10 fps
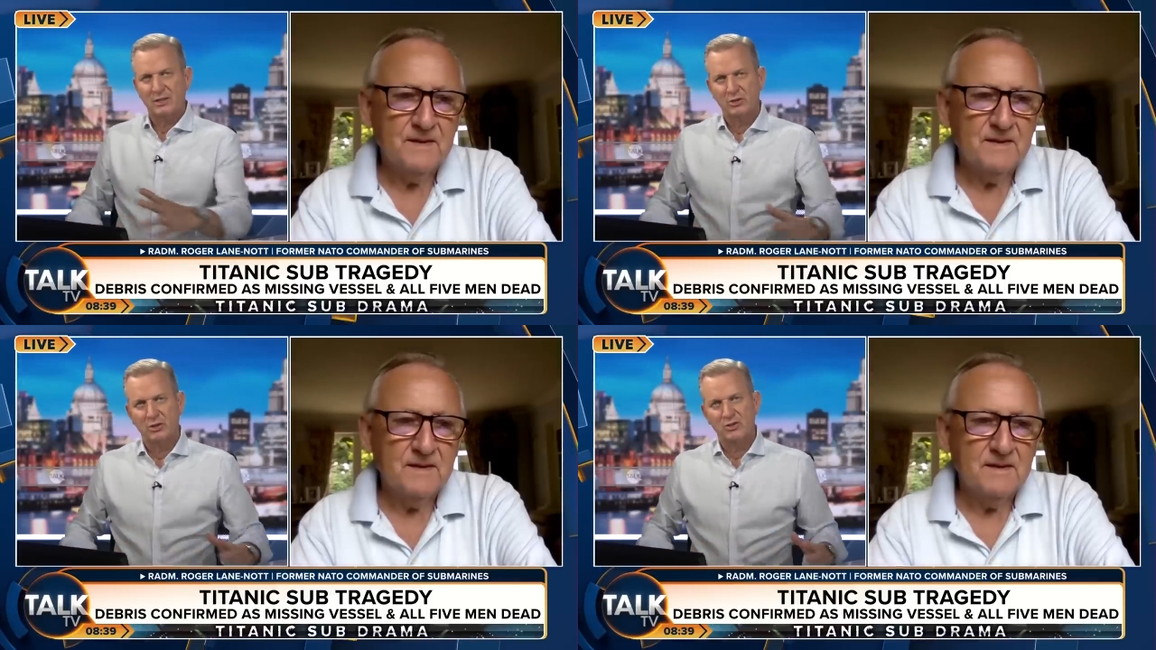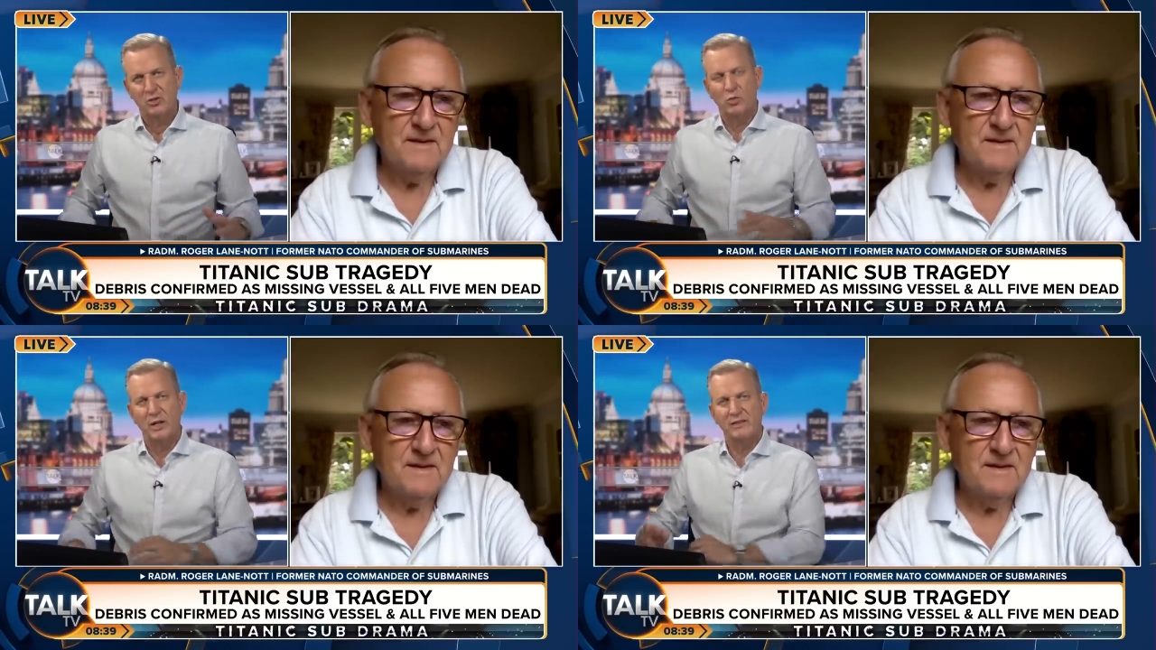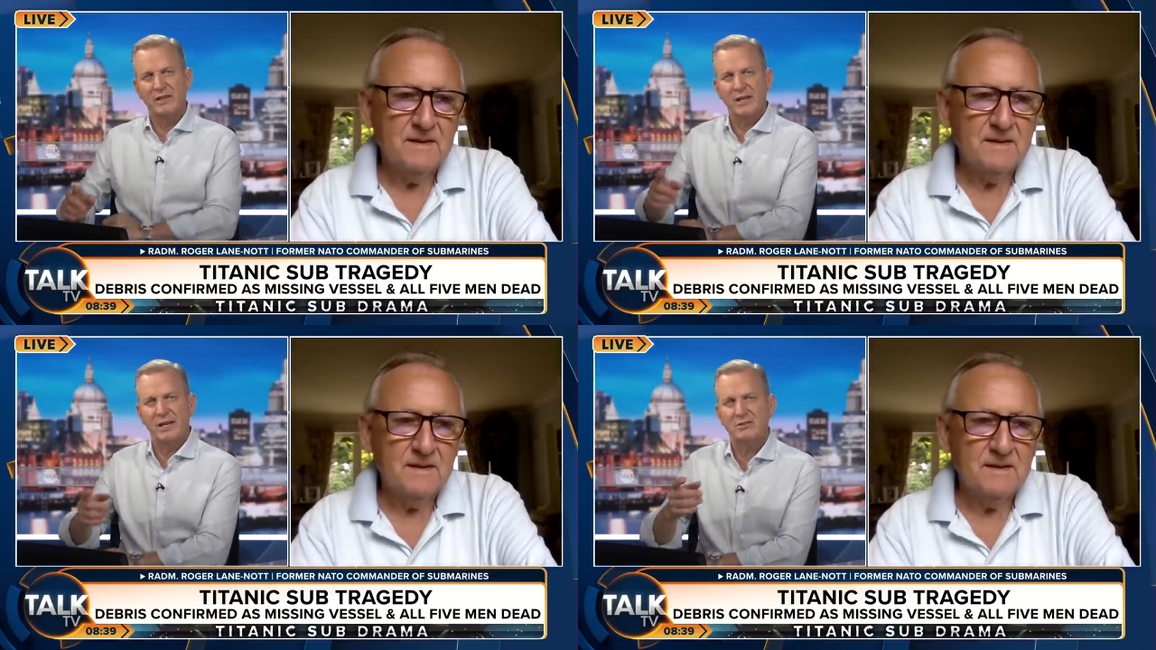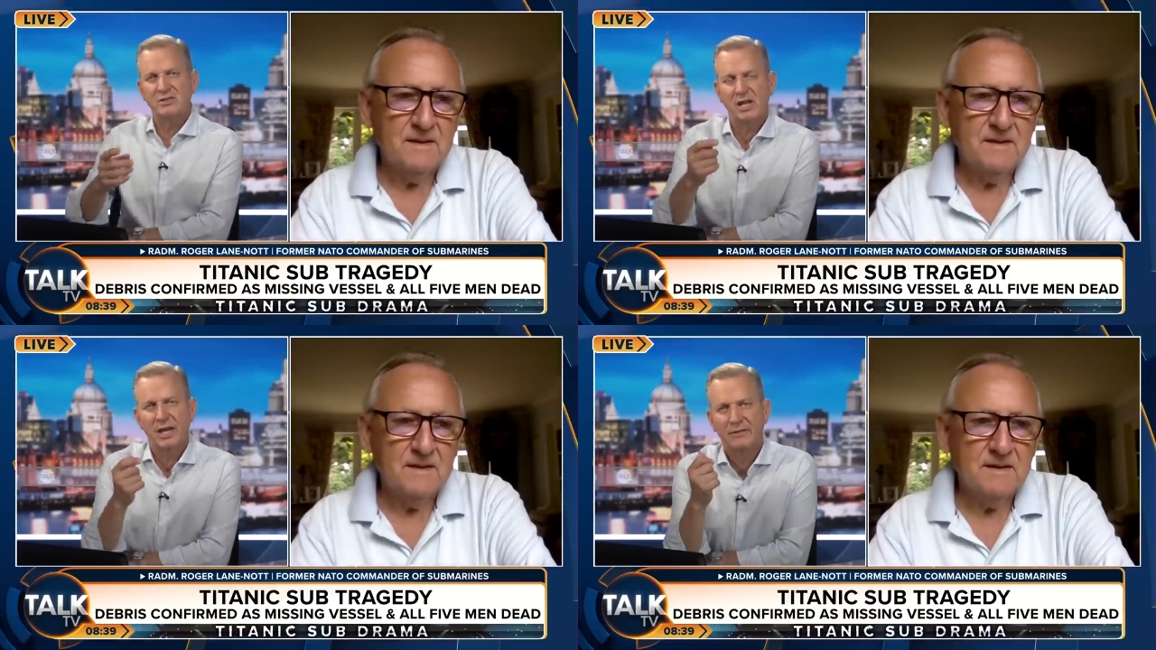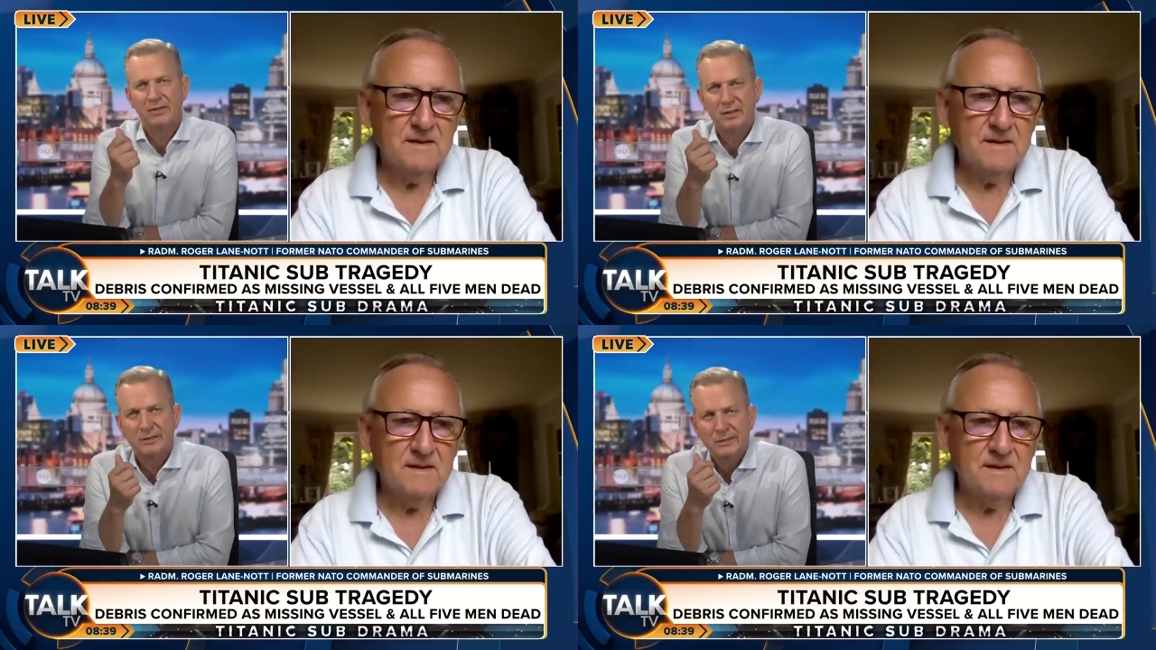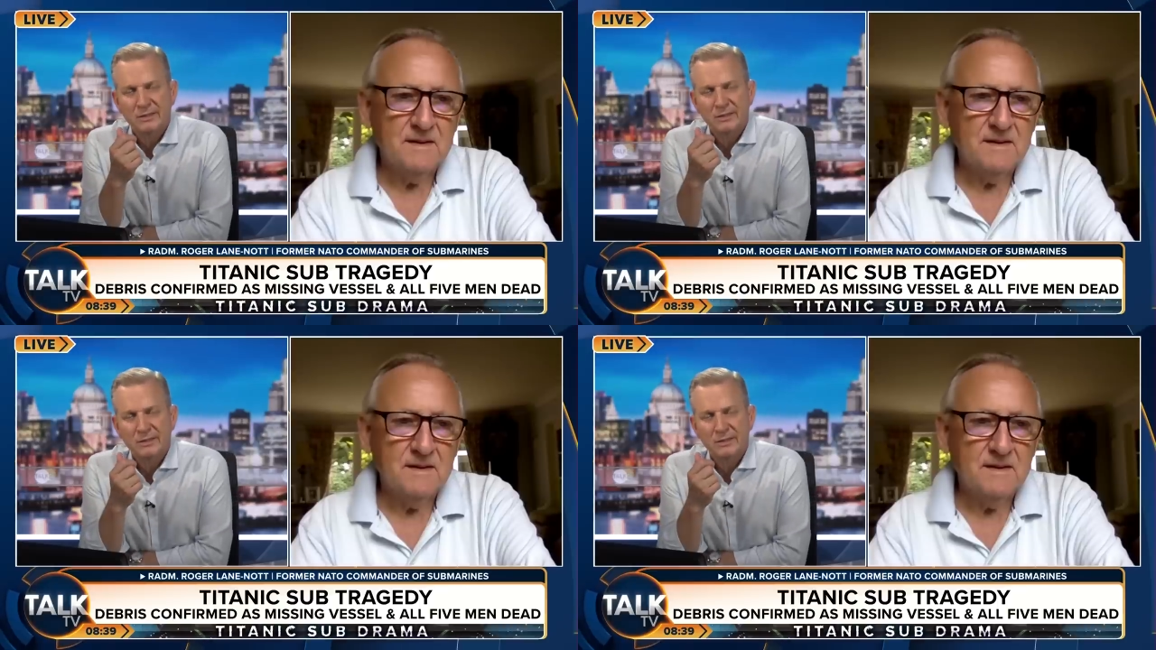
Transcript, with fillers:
Speaker 1: across the week, they're now saying that at